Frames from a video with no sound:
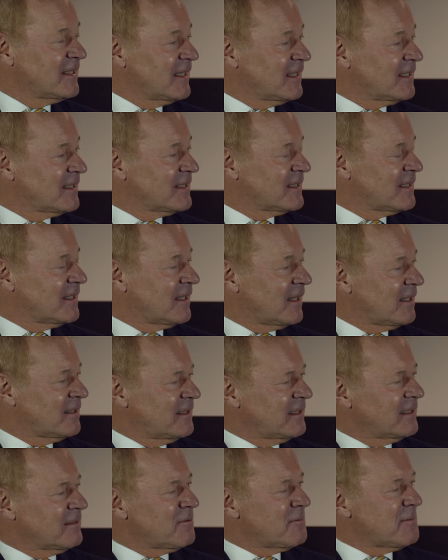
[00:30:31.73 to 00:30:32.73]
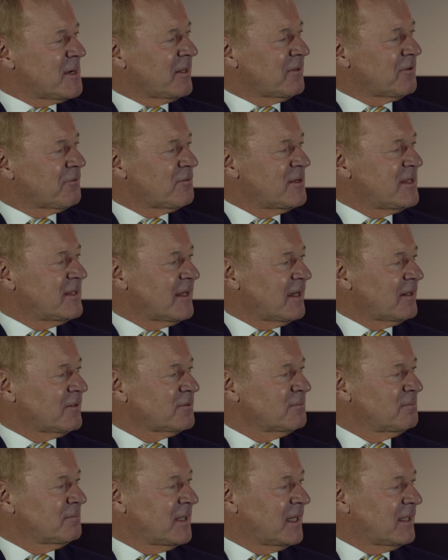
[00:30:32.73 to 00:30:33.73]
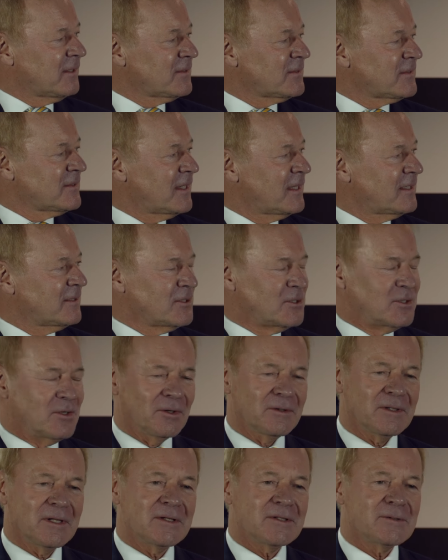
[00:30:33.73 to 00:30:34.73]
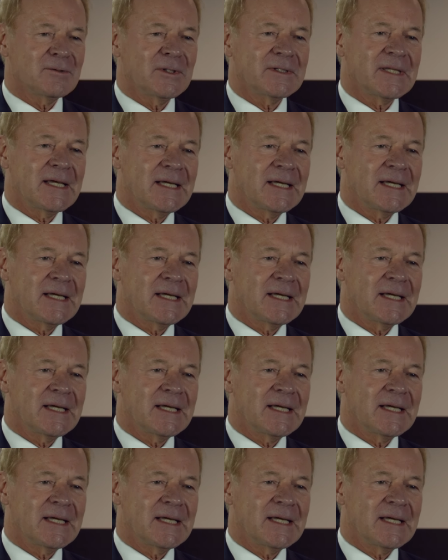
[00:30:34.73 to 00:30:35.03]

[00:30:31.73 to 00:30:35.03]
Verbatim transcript: and uh, I think they were about three thousand pounds then. God knows what